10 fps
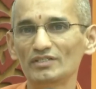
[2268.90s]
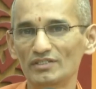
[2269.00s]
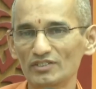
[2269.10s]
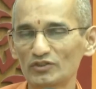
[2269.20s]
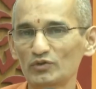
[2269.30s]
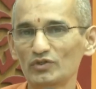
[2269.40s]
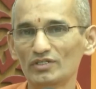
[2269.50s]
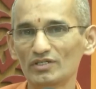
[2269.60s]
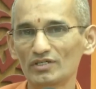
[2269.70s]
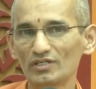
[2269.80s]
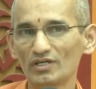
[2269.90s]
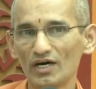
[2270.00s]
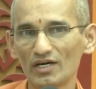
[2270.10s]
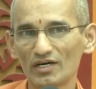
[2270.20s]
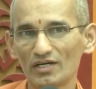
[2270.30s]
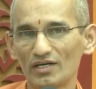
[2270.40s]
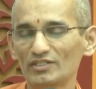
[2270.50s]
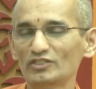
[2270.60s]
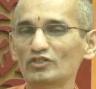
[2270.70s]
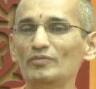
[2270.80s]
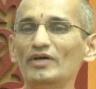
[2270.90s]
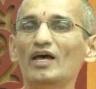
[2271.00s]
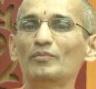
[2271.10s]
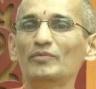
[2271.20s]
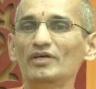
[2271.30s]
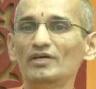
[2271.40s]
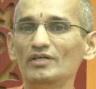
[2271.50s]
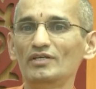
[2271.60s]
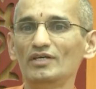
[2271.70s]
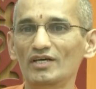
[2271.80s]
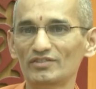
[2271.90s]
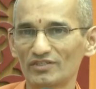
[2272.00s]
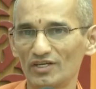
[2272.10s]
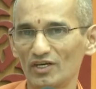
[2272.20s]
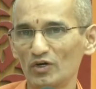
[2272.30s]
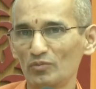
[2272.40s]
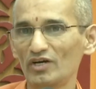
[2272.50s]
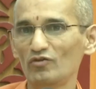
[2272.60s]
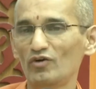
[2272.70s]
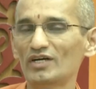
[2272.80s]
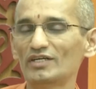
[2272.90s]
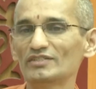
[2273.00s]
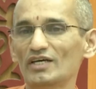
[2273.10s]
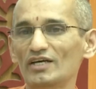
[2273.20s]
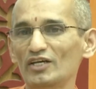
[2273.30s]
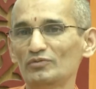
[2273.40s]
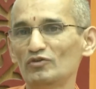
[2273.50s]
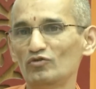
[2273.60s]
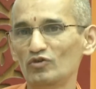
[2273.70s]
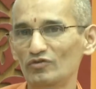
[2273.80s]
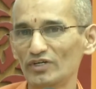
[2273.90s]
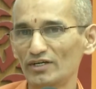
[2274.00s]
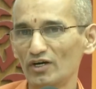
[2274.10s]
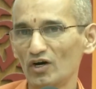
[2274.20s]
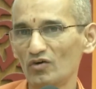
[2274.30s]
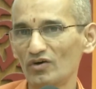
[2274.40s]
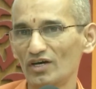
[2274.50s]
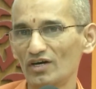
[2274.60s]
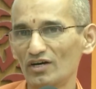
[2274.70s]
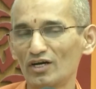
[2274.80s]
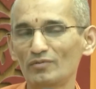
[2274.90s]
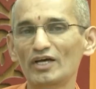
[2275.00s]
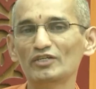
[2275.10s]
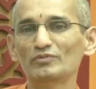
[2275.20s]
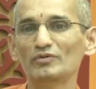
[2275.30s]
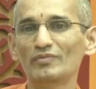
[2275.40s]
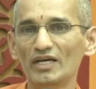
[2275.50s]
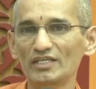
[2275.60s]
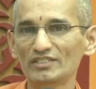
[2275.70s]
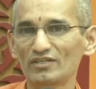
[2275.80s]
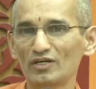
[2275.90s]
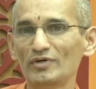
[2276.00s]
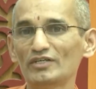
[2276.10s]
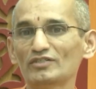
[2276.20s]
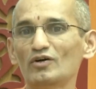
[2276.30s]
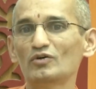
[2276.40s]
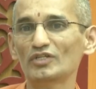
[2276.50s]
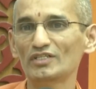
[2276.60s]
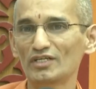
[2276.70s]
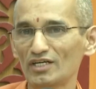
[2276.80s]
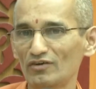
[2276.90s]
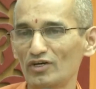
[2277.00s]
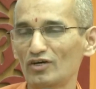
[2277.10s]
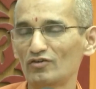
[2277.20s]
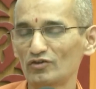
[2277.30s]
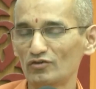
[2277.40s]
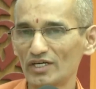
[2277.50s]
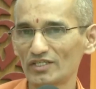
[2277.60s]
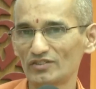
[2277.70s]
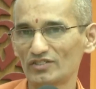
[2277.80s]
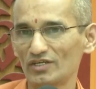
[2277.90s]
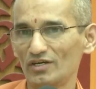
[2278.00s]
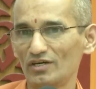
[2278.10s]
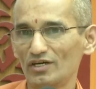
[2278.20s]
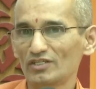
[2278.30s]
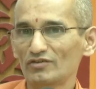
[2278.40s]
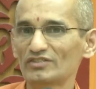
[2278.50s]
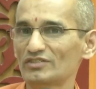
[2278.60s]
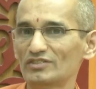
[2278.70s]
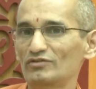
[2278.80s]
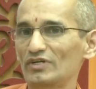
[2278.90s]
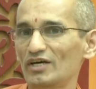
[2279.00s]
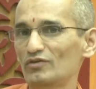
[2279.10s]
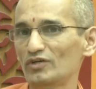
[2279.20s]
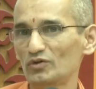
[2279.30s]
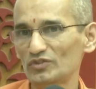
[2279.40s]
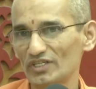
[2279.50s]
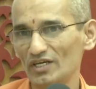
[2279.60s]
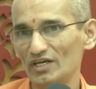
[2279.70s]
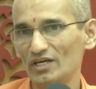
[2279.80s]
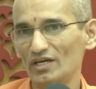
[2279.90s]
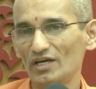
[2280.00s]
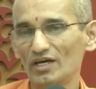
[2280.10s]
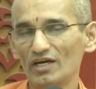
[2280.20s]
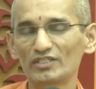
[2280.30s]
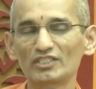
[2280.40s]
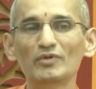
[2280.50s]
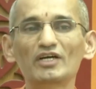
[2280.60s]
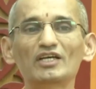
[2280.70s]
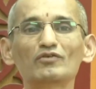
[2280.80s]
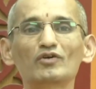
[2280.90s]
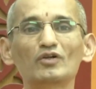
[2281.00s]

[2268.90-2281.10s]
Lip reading: this to her, she will be happy. Yes, my one desire has been fulfilled now. Rama has been banished. Rama has gone to the Dandakavana, to the forest. Otherwise, she will have doubts. And she might even